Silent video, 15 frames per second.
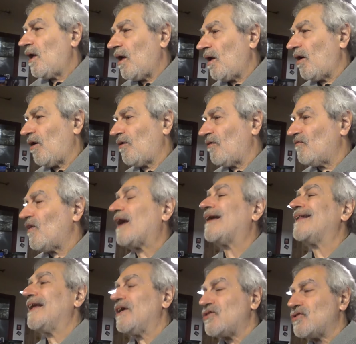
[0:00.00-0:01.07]

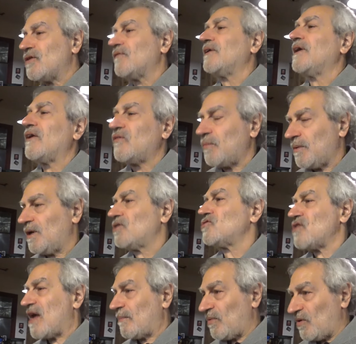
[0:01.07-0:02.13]
violation of the Espionage Act,